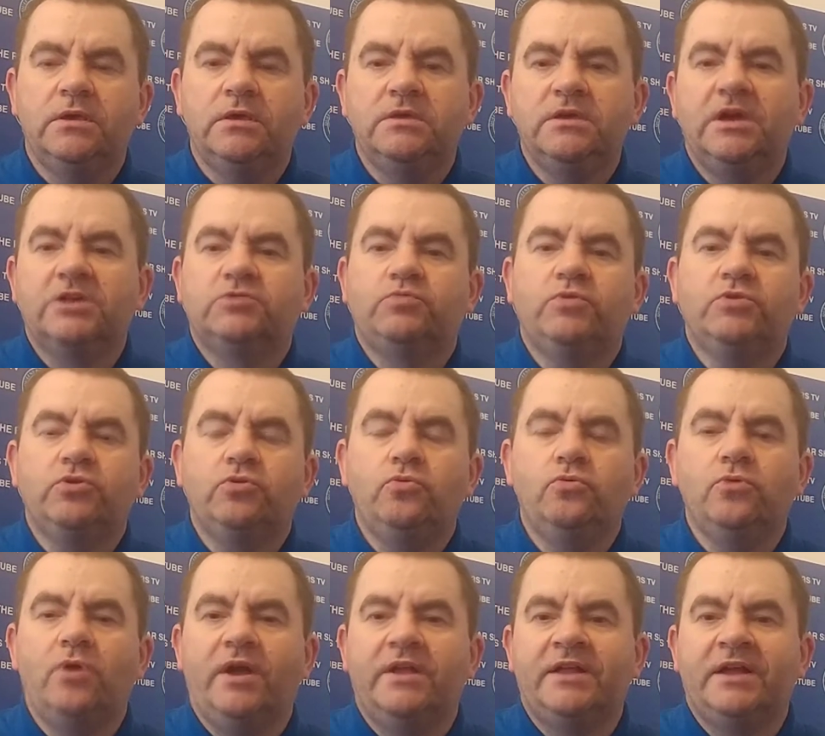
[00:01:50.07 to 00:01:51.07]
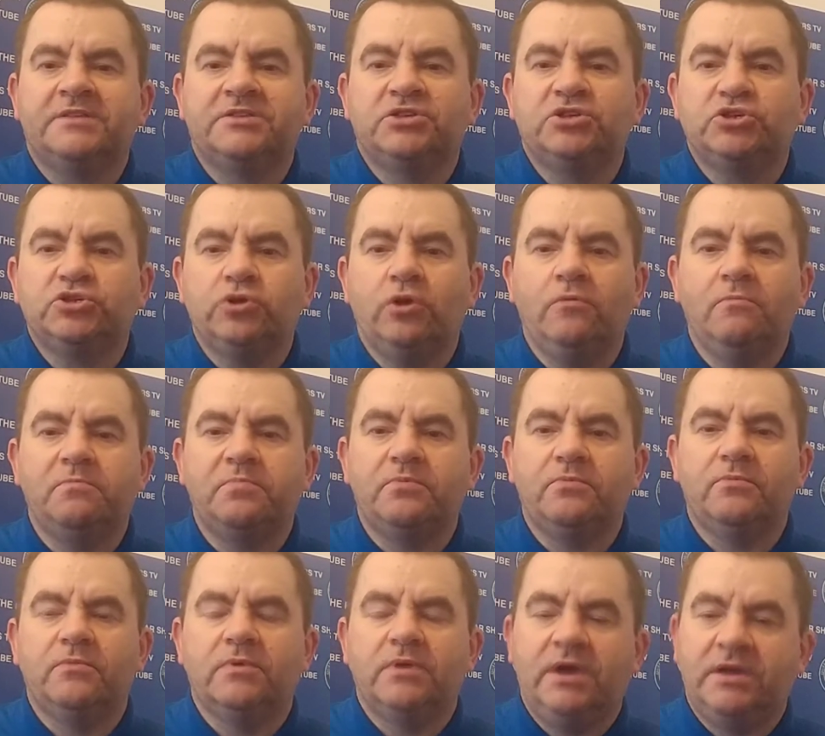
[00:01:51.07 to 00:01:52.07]
Yes, we'd all like that to stop,
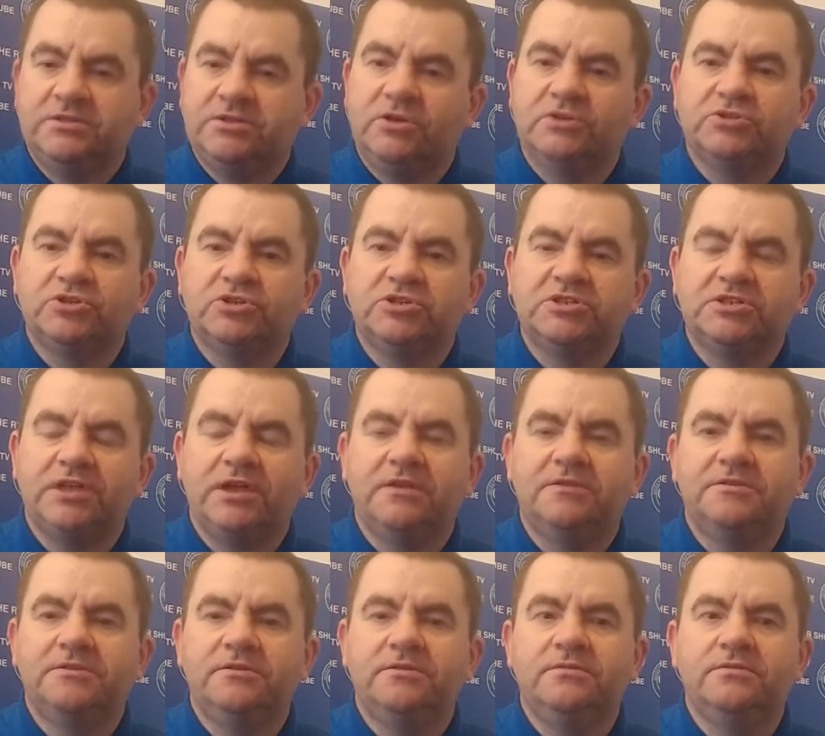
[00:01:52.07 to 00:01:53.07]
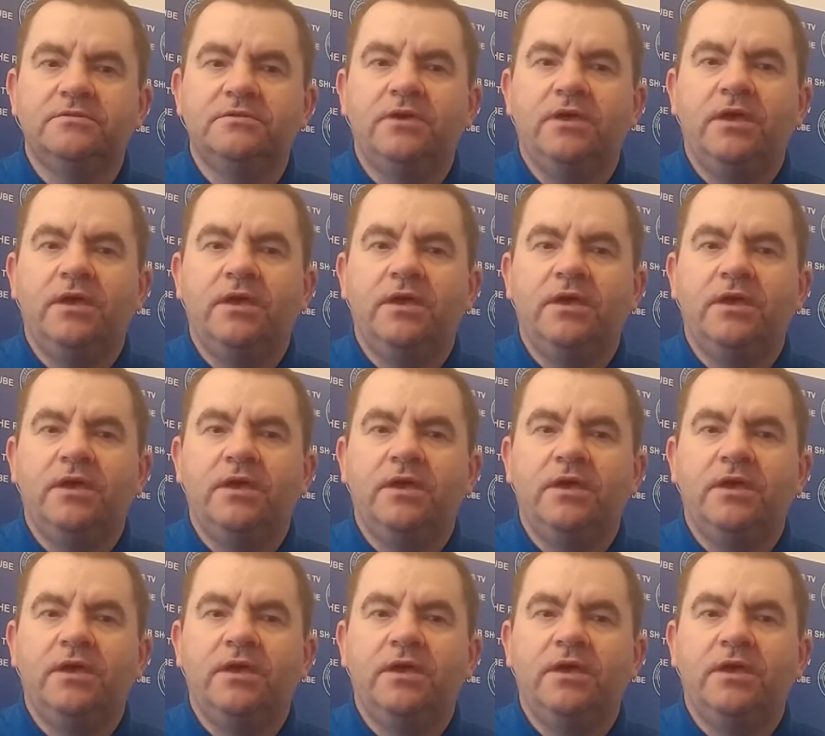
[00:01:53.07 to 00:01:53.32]
as I just stated,